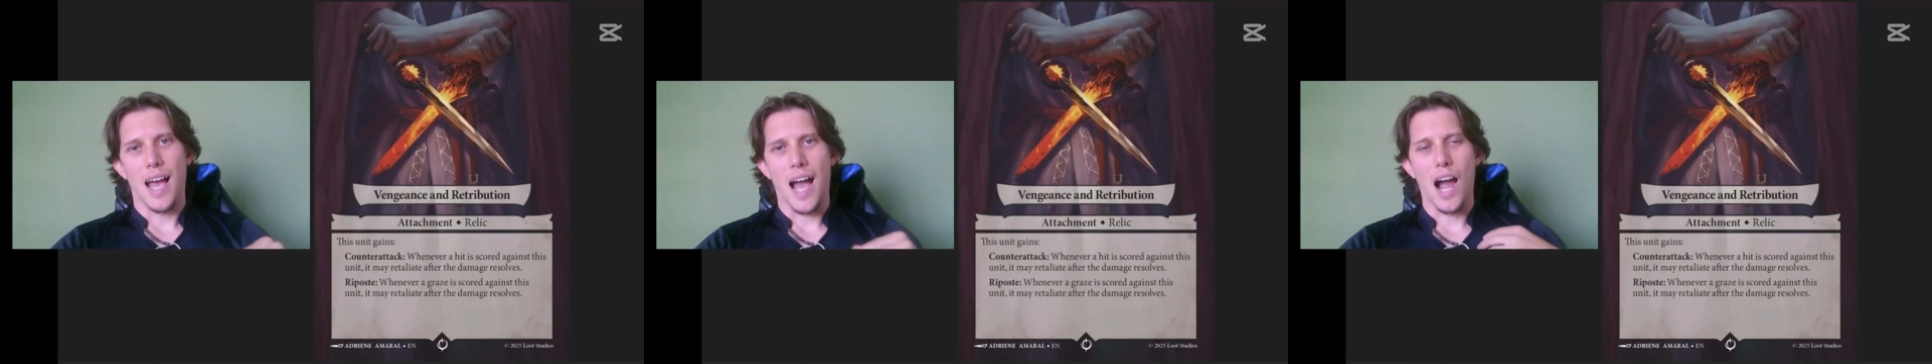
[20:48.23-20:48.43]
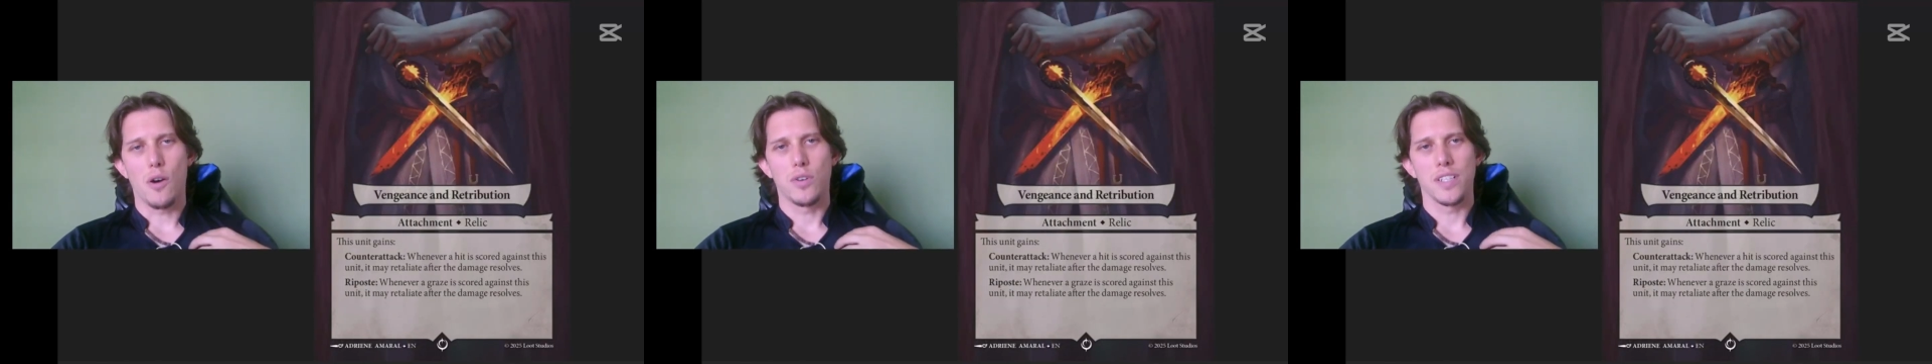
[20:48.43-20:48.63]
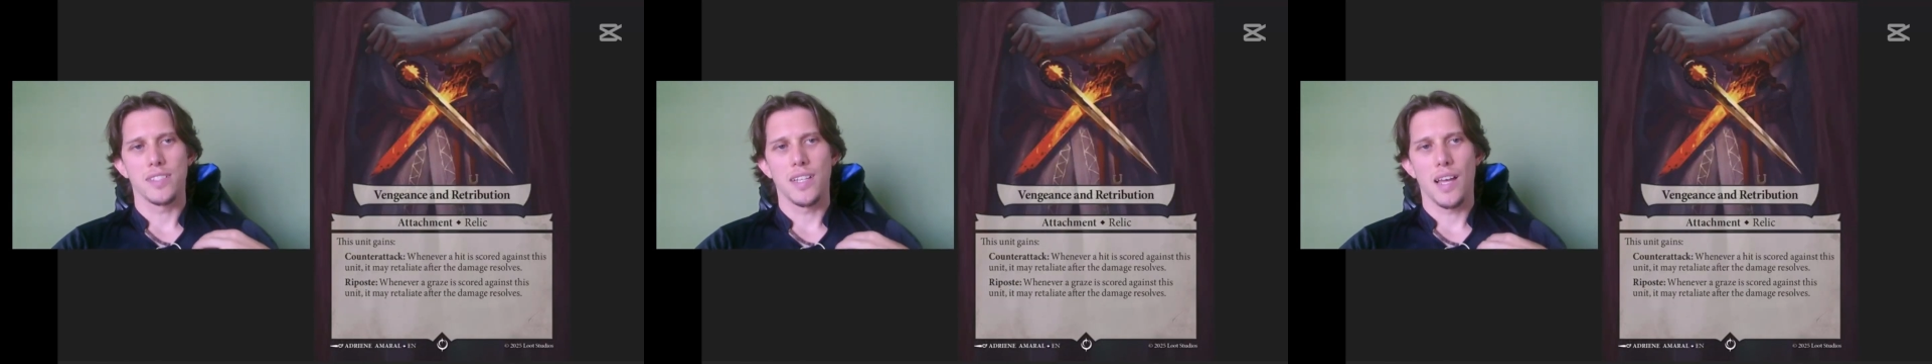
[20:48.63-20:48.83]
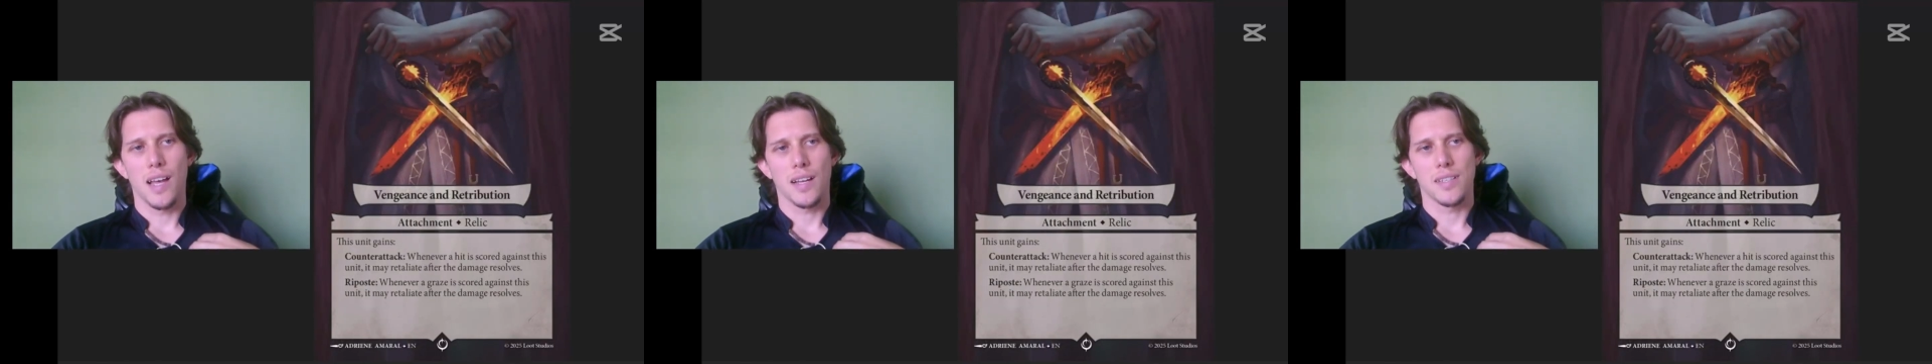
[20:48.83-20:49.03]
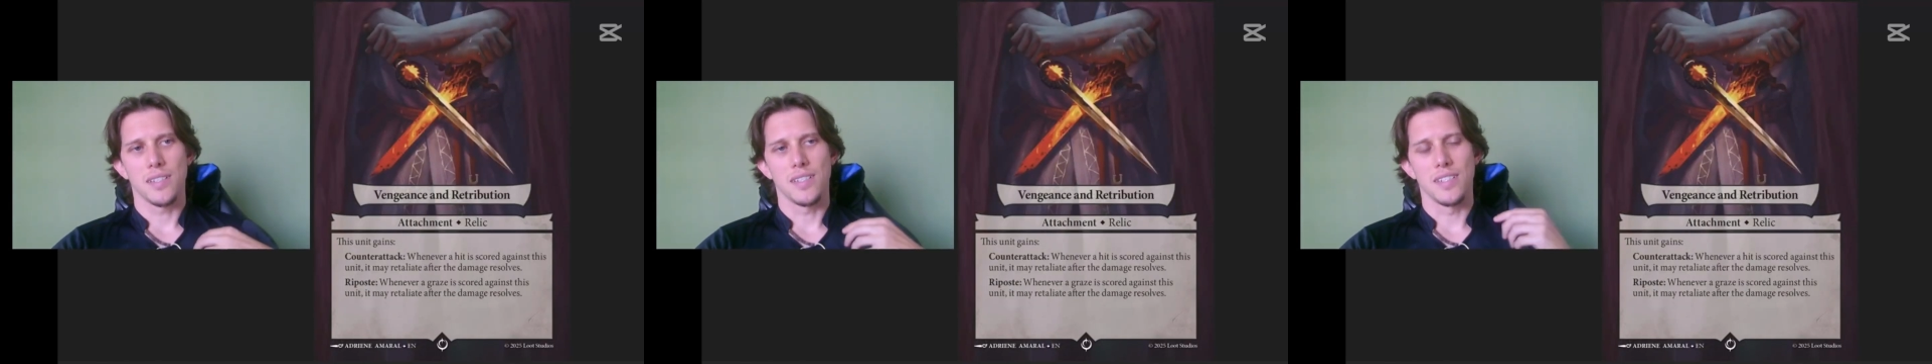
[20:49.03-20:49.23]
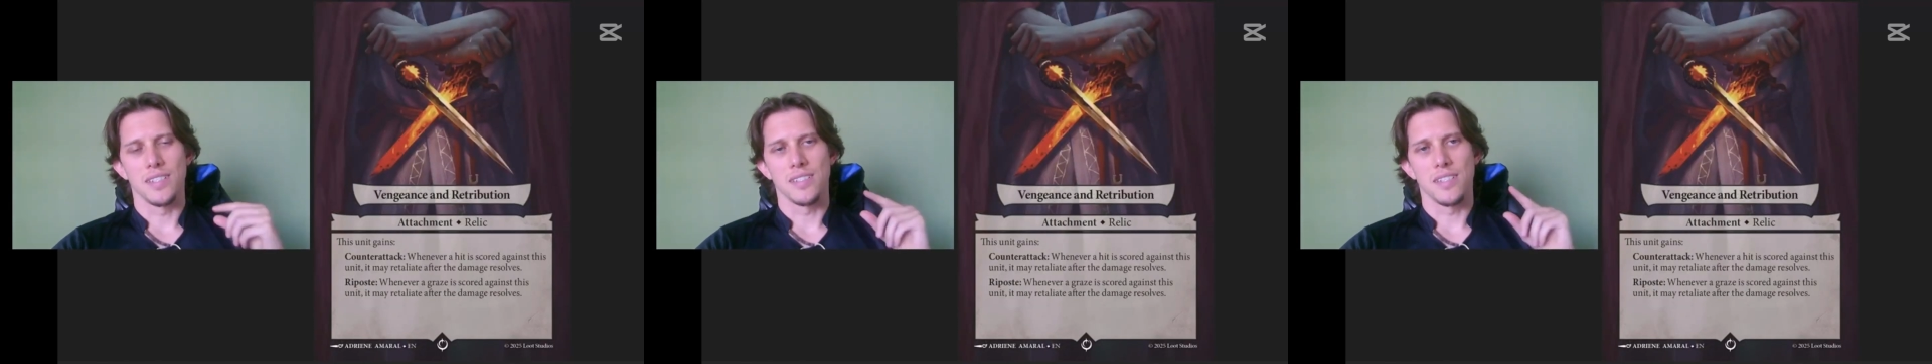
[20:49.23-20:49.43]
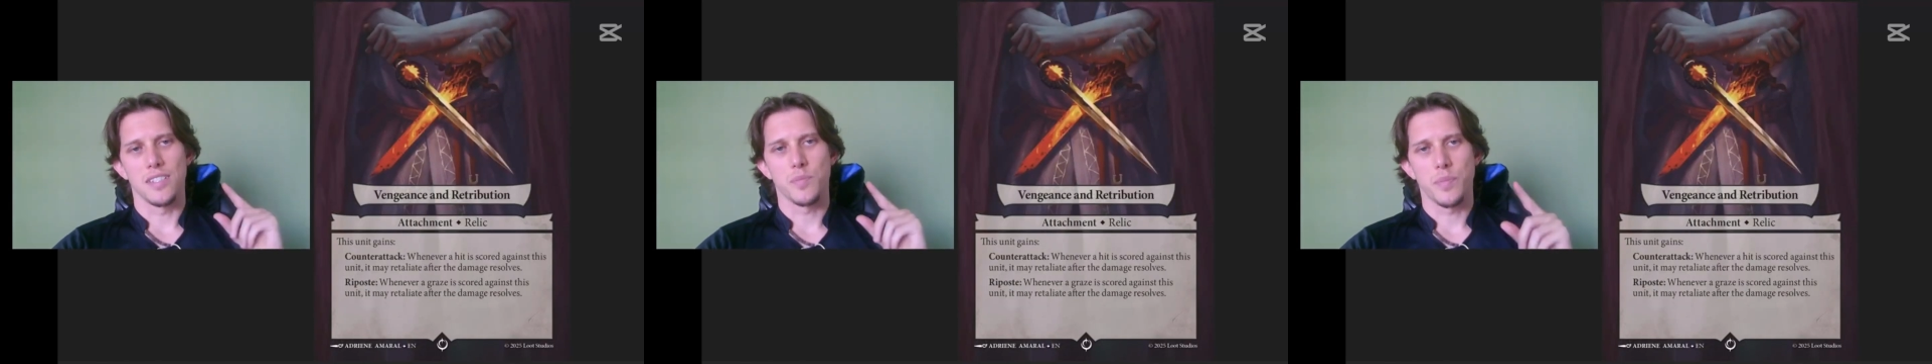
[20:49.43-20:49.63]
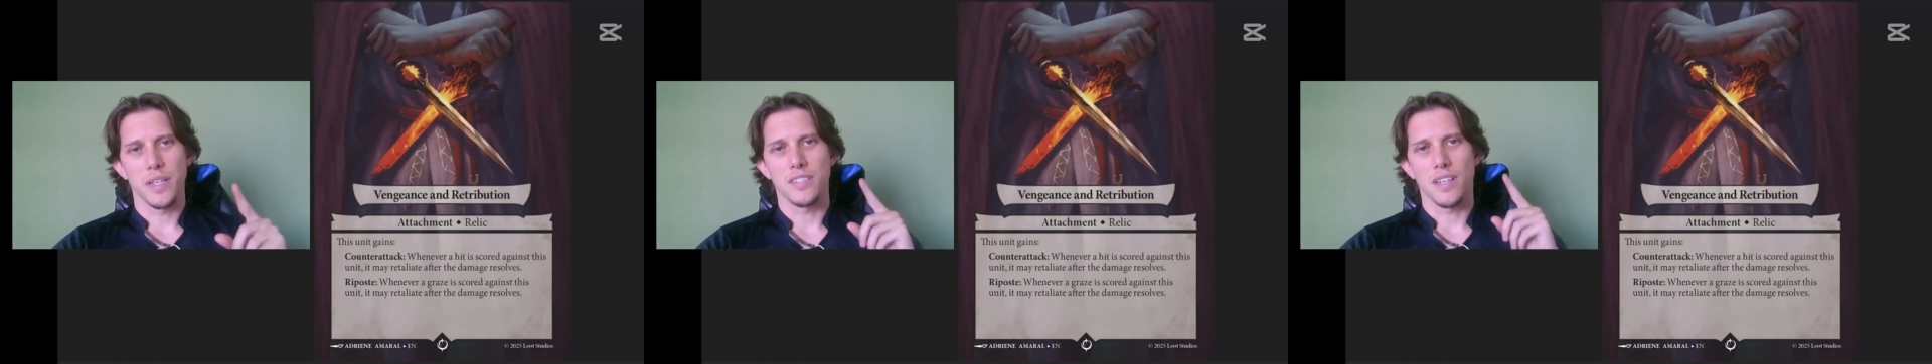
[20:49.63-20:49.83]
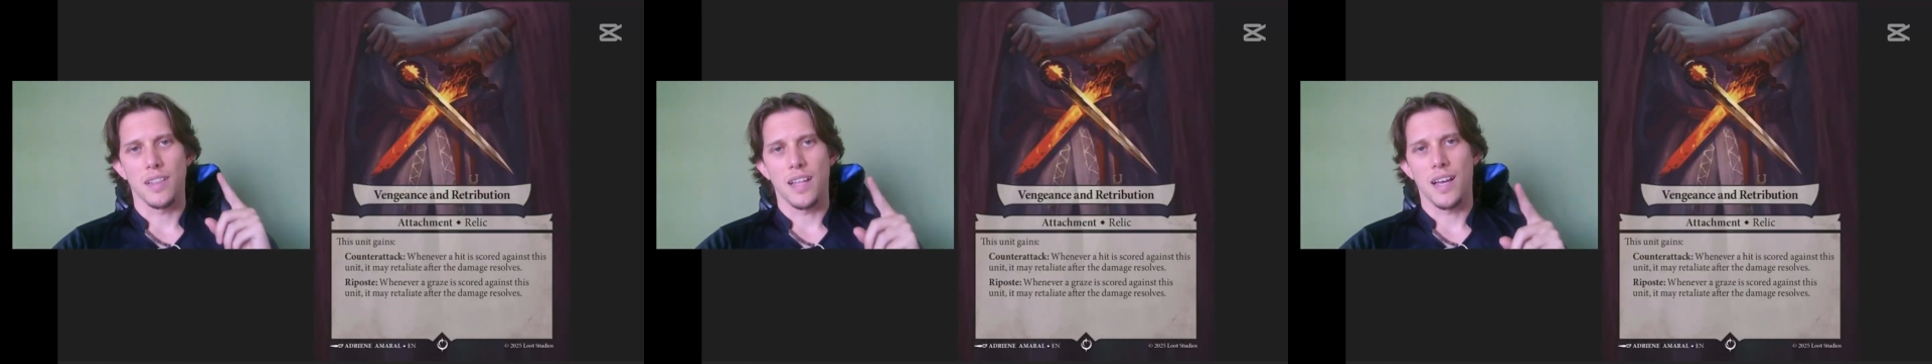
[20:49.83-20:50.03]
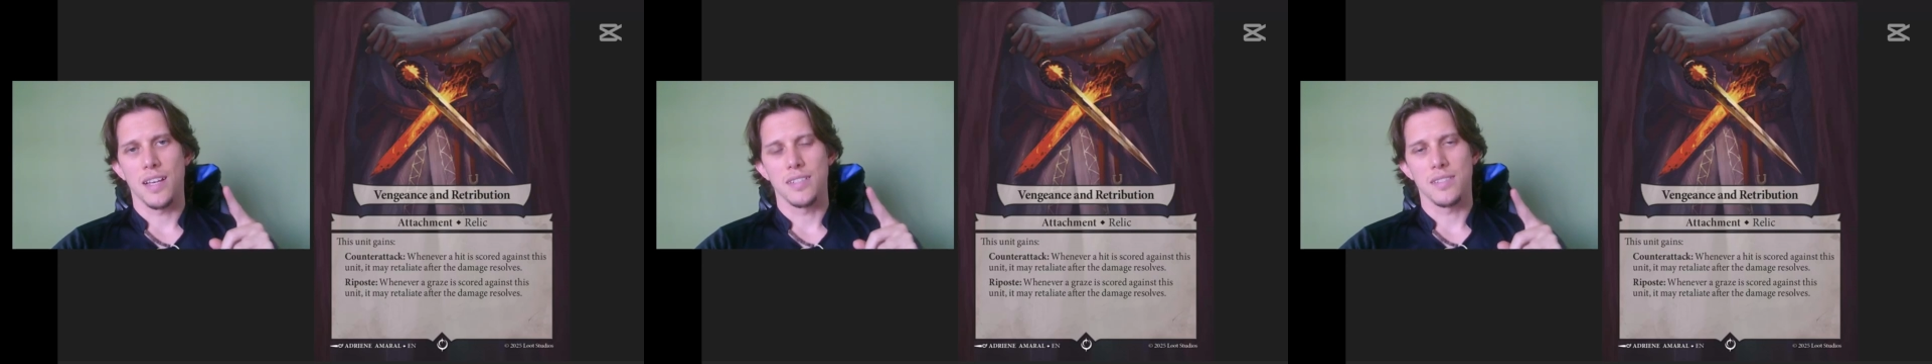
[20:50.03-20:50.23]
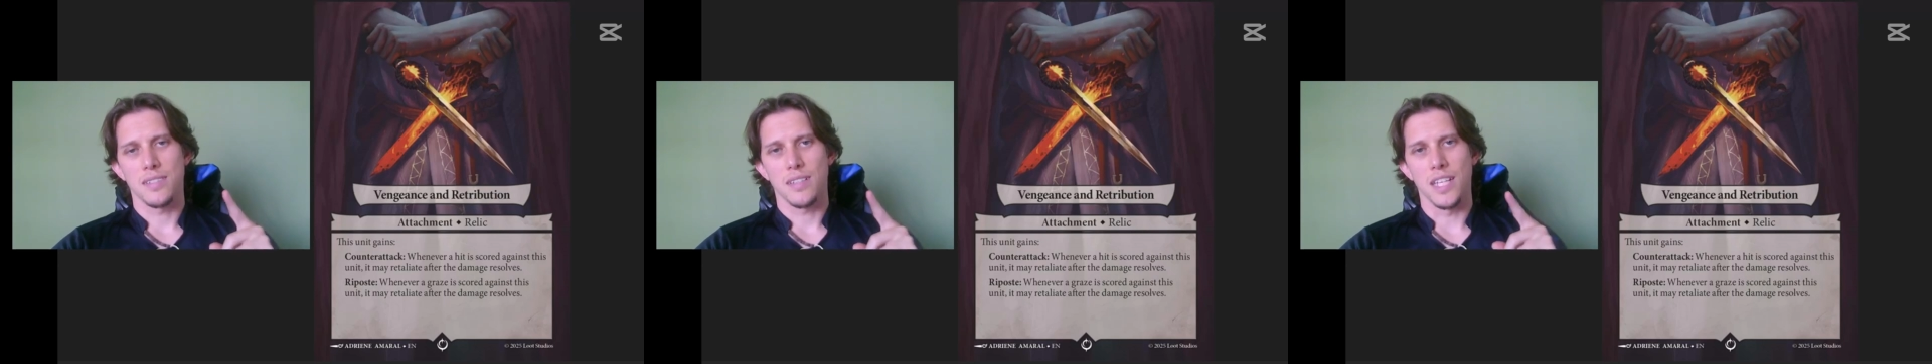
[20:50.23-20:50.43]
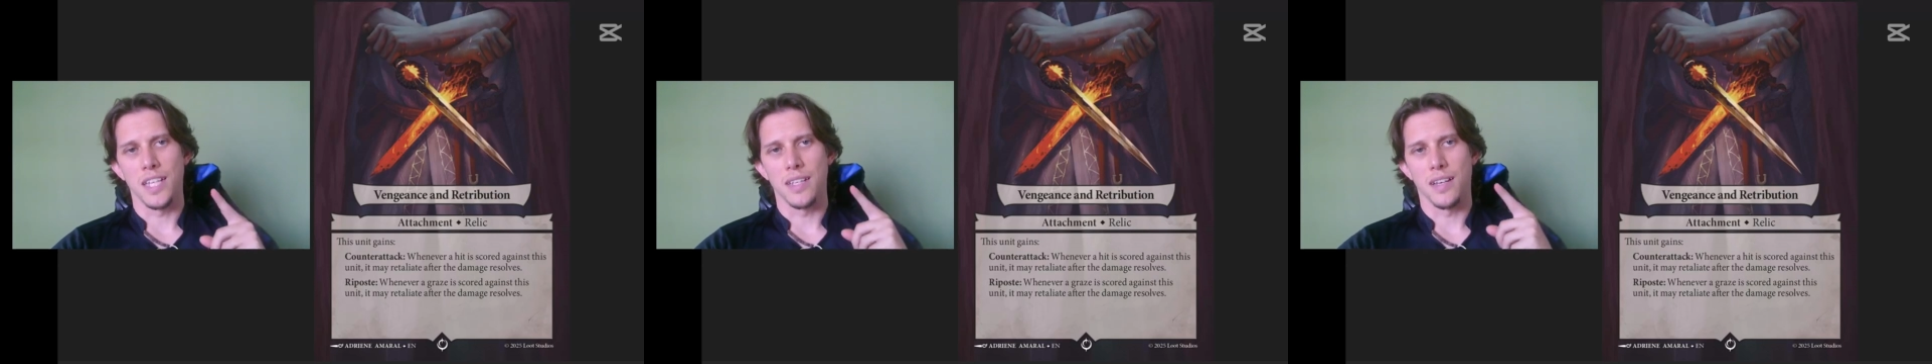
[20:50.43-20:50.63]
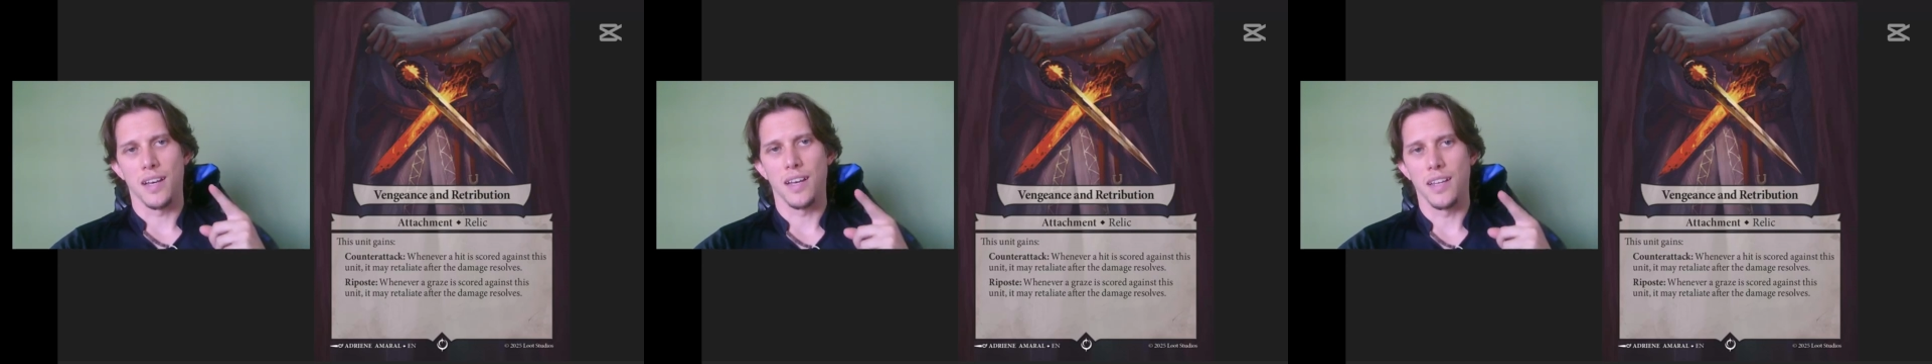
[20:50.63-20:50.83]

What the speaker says: Our deck is specialized in